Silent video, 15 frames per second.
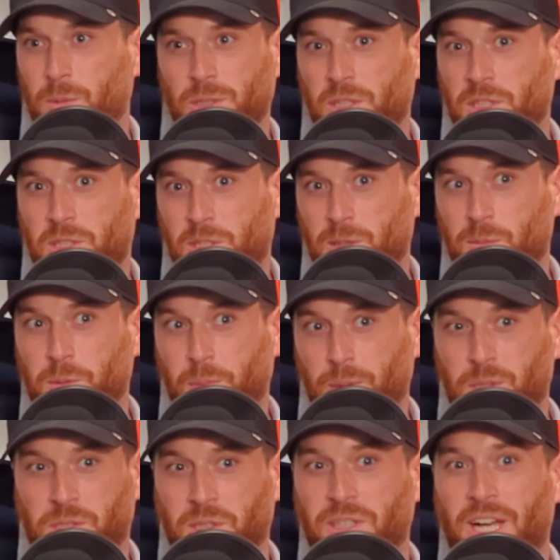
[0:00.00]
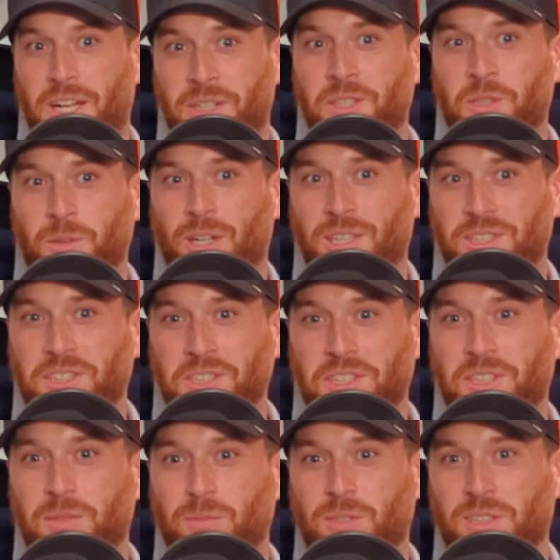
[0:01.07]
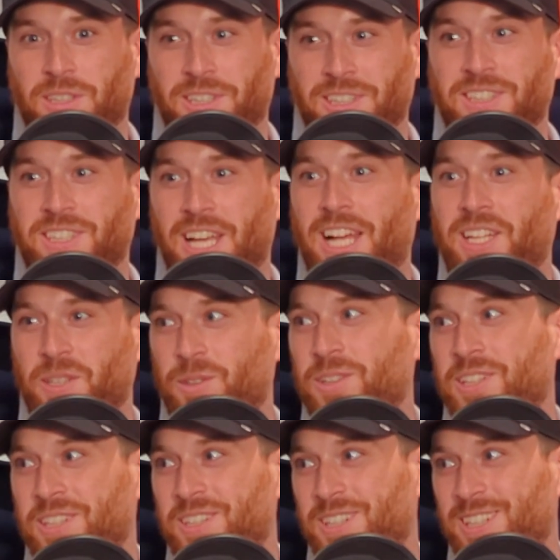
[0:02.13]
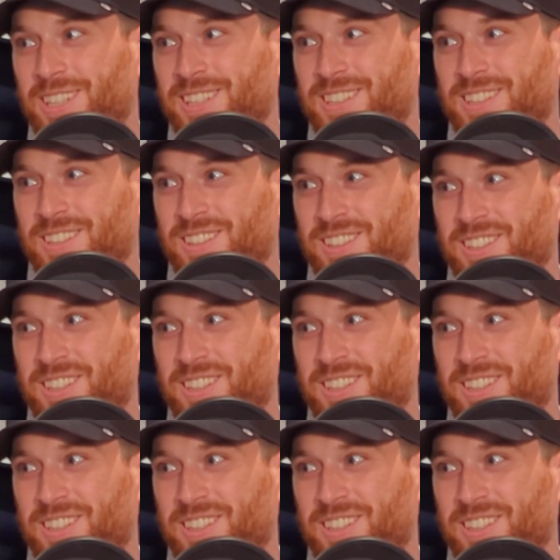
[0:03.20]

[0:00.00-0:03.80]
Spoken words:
mean, he seems personality-wise, he seems like exactly what they needed to.